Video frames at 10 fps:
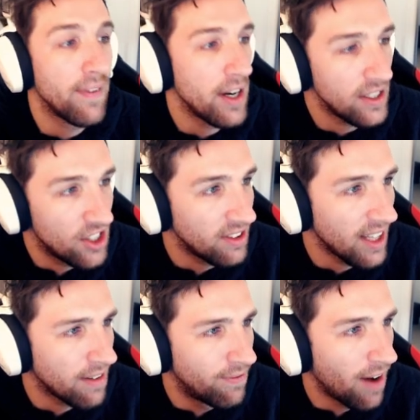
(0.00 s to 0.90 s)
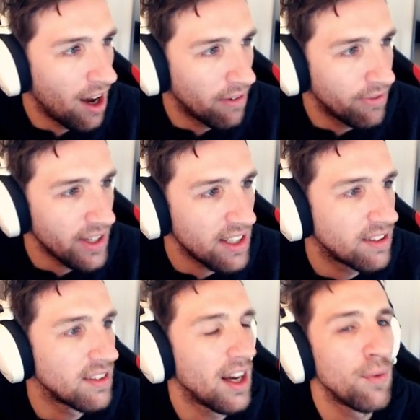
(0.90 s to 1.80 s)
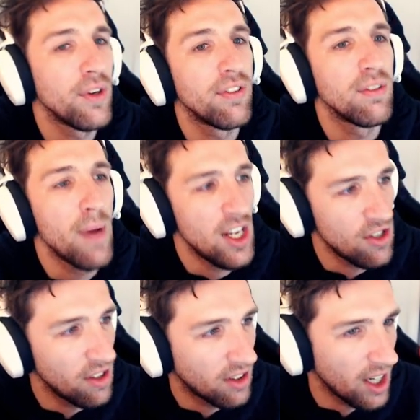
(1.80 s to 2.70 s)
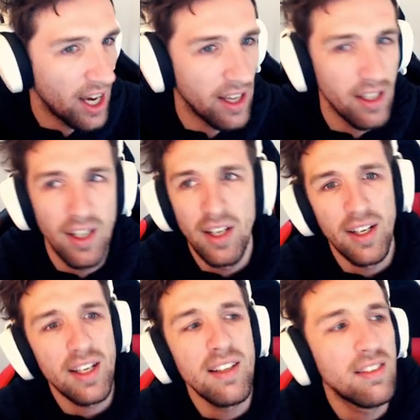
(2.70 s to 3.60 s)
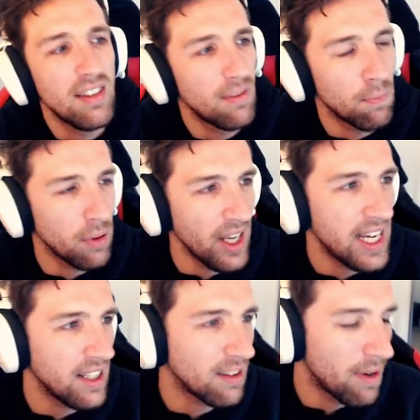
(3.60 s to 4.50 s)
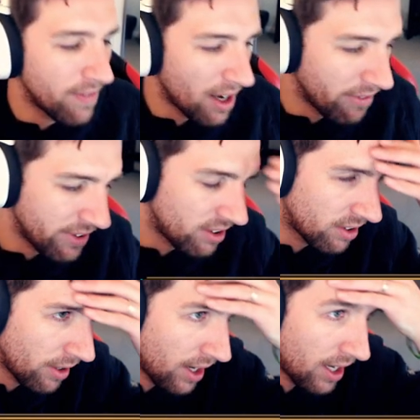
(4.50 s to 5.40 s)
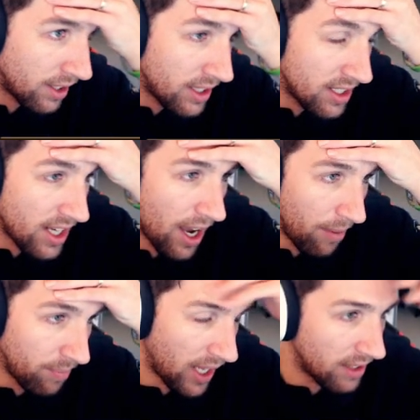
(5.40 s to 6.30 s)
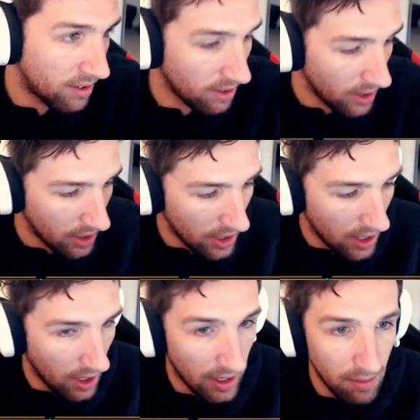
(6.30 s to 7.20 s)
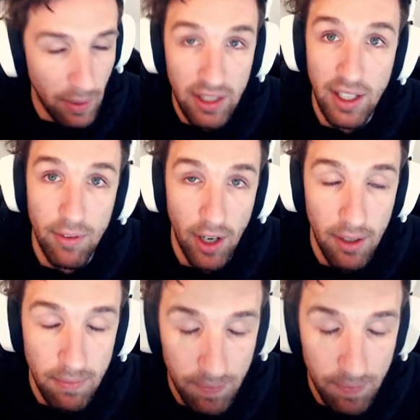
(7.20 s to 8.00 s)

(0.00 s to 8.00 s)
if I just had Vile Feast, I would have smashed this guy. He's just playing into my Vile Feast so hard. And yeah, that's that's a big thing, right?